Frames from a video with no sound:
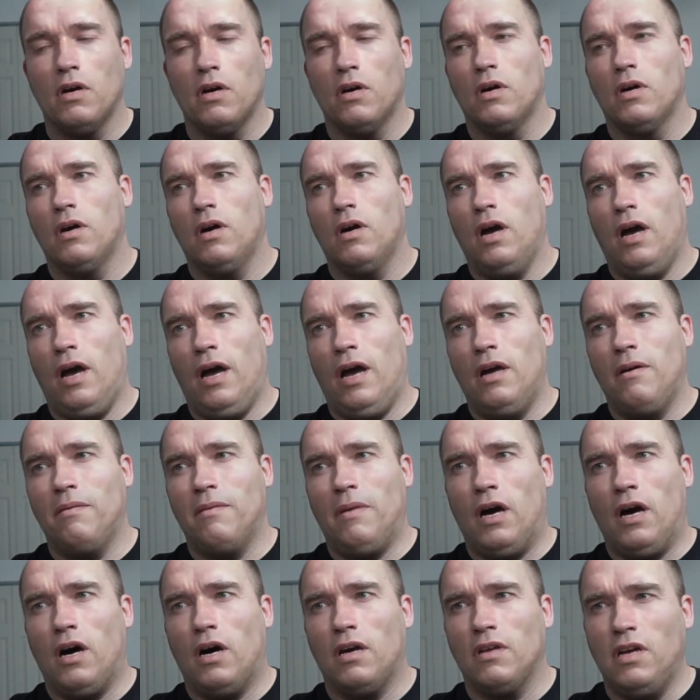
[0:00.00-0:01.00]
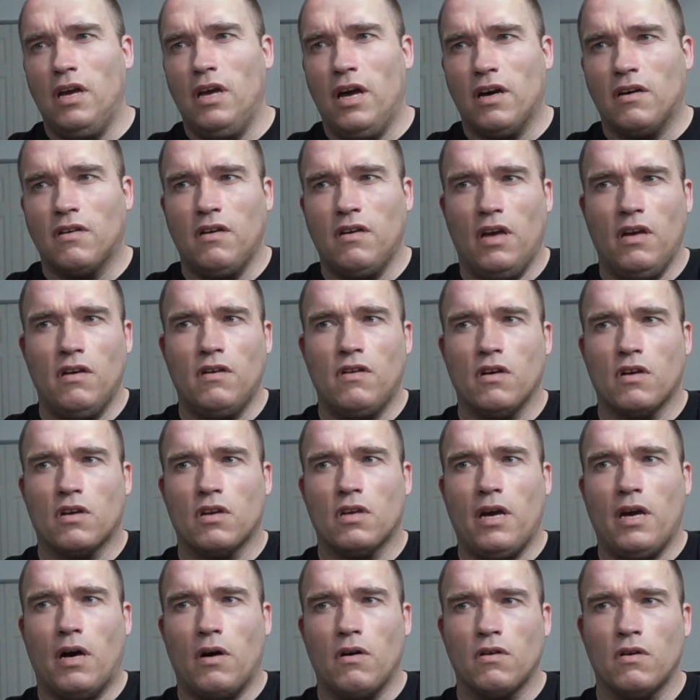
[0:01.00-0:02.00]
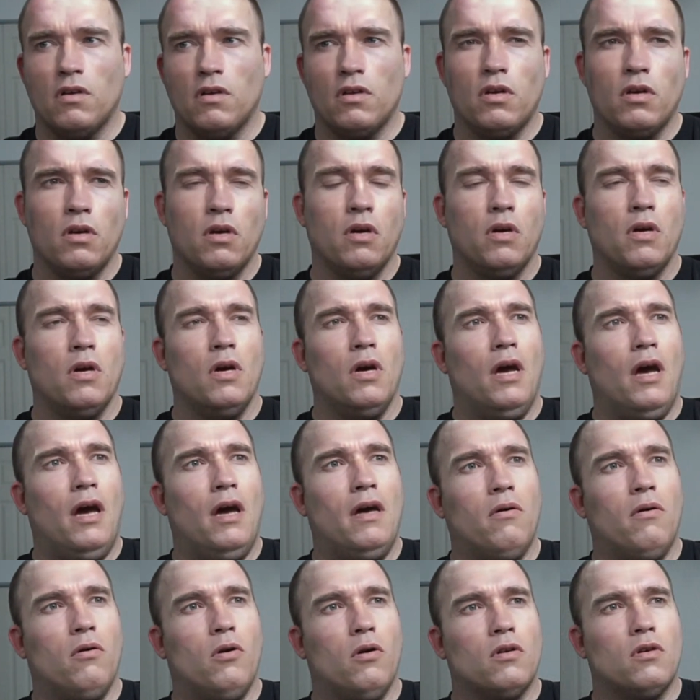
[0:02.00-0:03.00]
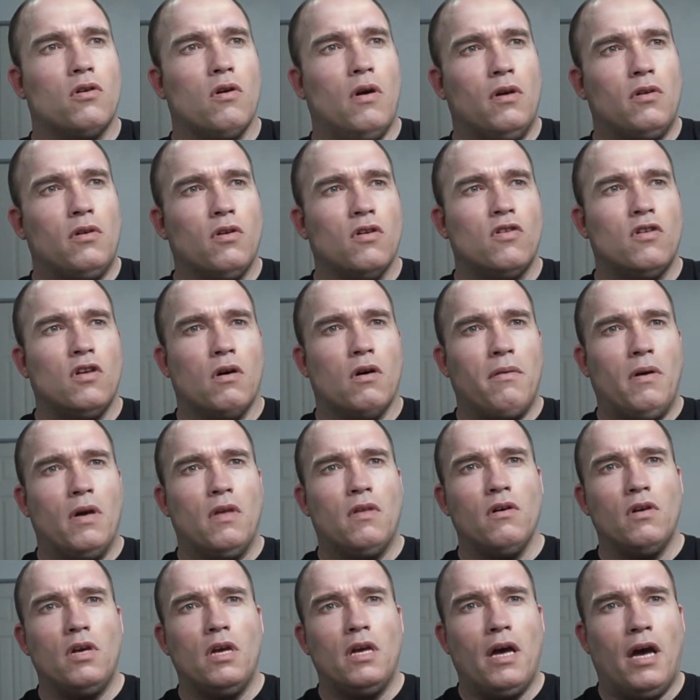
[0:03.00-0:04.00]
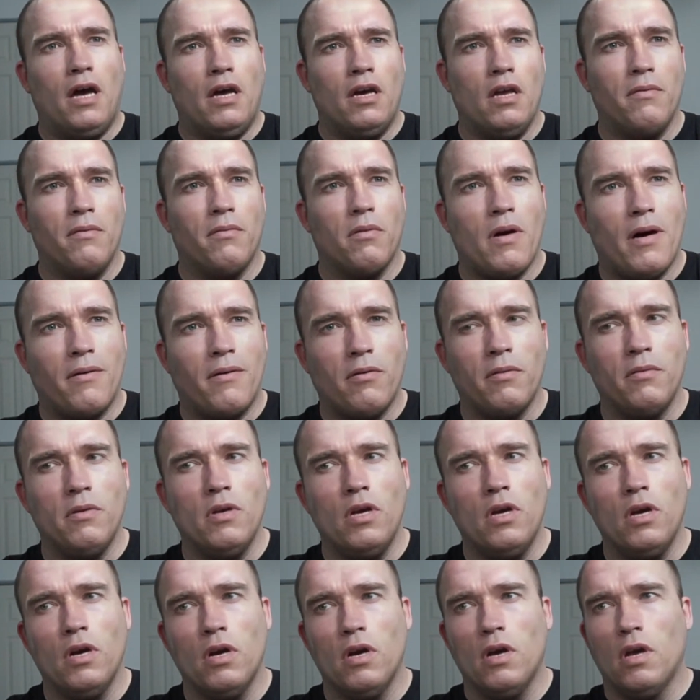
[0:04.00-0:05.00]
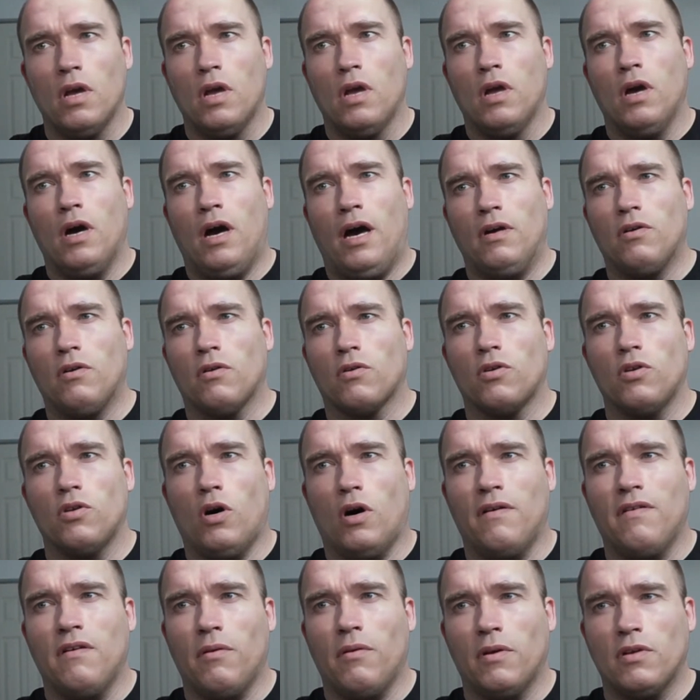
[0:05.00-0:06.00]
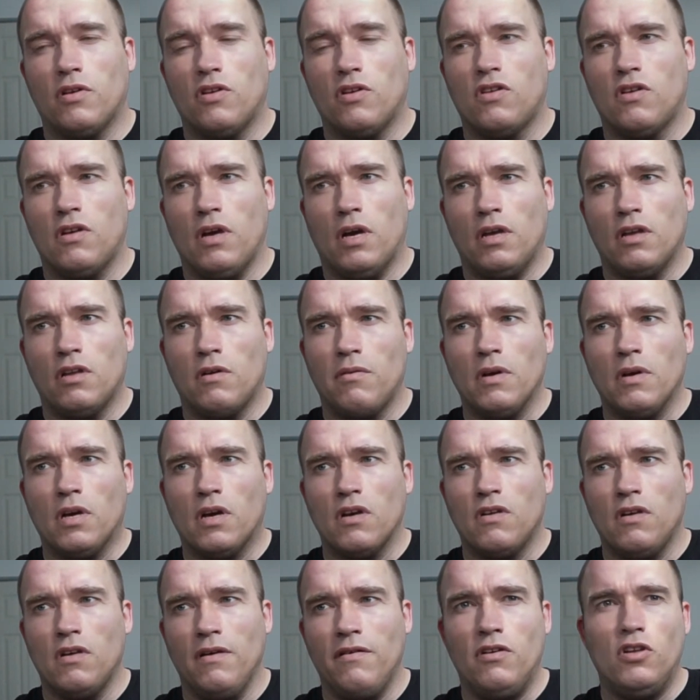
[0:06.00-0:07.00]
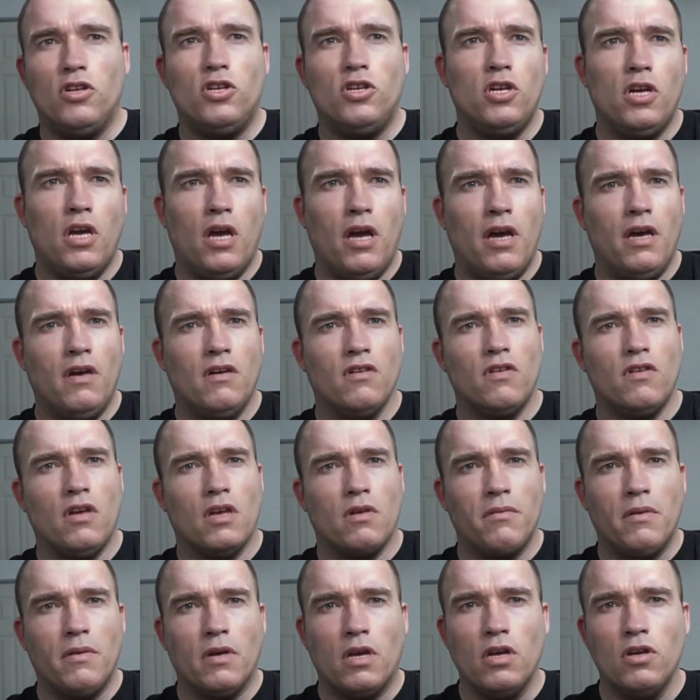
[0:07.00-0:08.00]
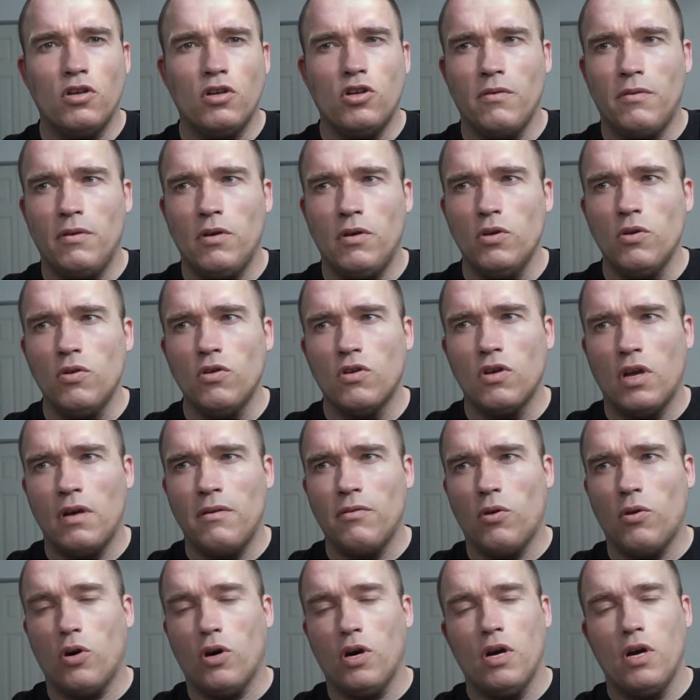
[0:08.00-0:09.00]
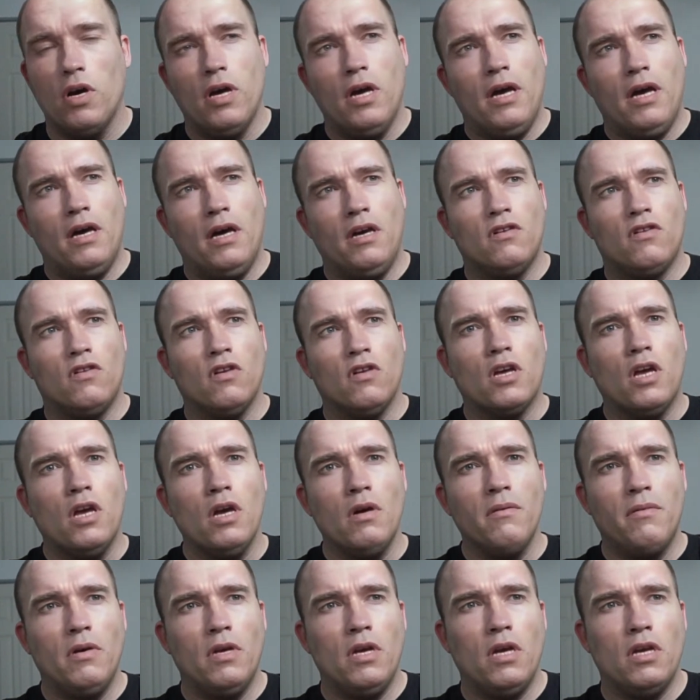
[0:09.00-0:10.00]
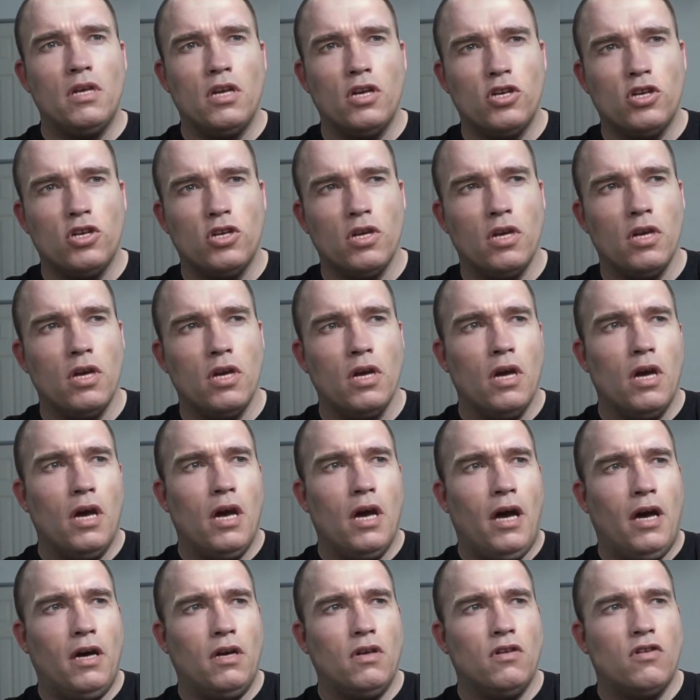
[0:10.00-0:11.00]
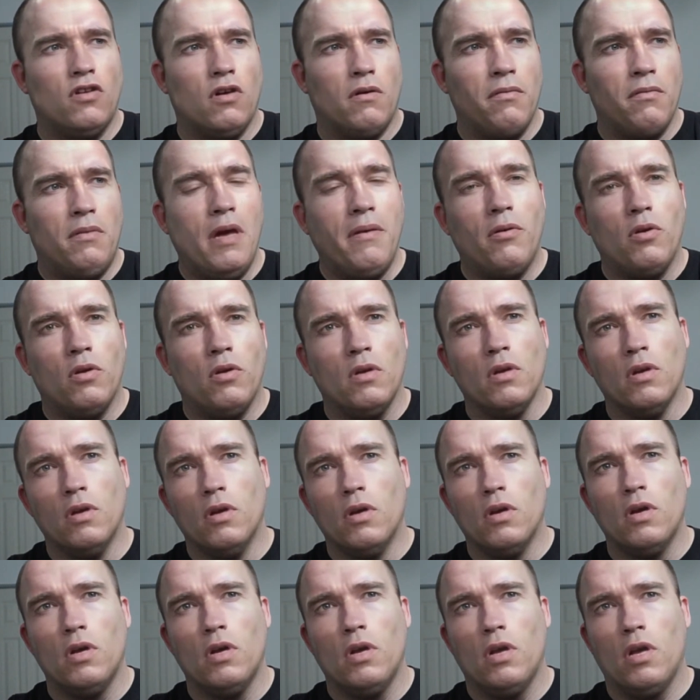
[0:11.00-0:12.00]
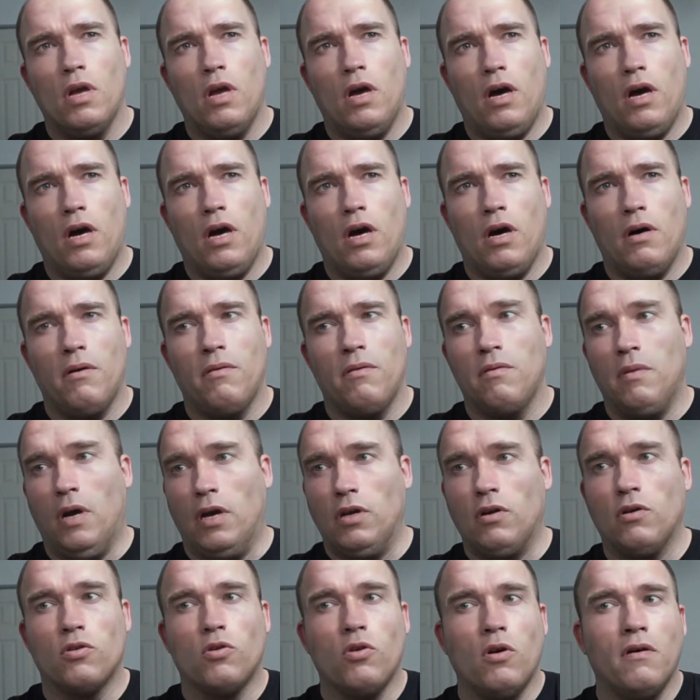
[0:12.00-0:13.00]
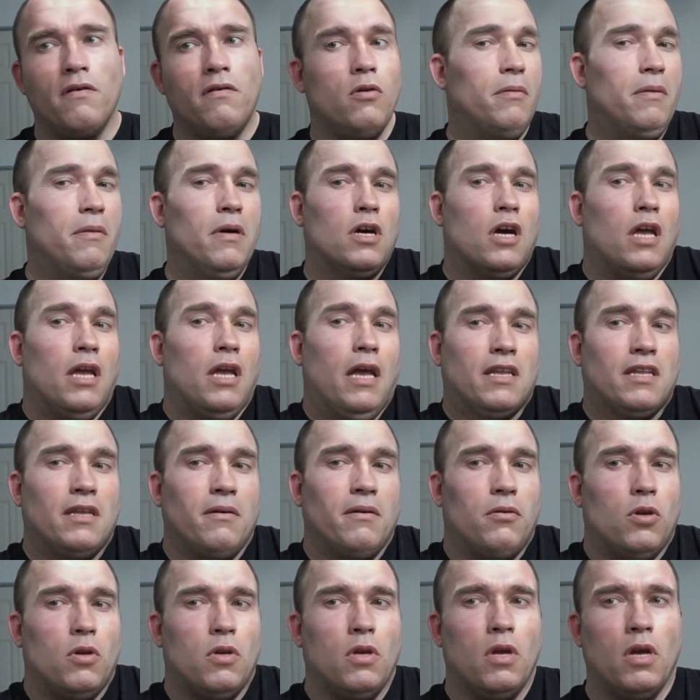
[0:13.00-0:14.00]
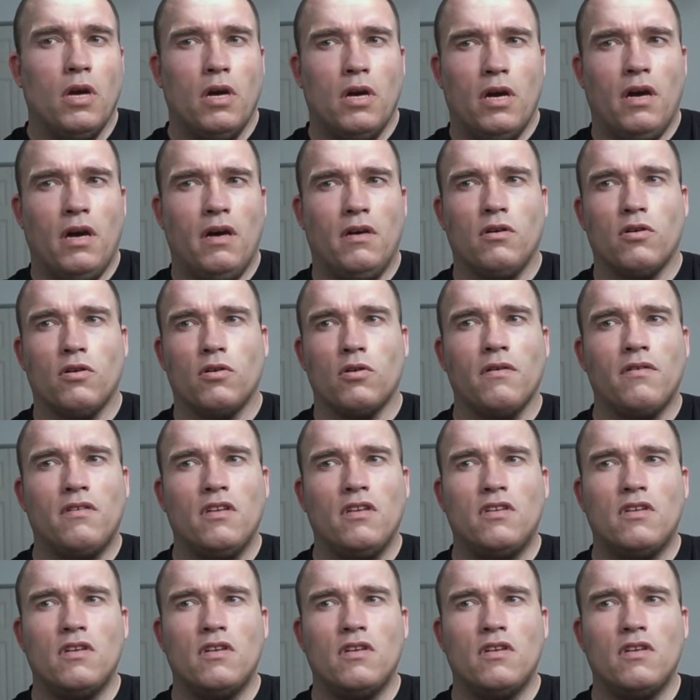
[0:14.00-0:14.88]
and my RTX A6000, and I will try to sell my 3090 probably. I don't know if I want to sell it because EVGA is not making GPUs anymore. It is the Kingpin edition, and some people, I don't know if it will be collectible. I don't know if it is a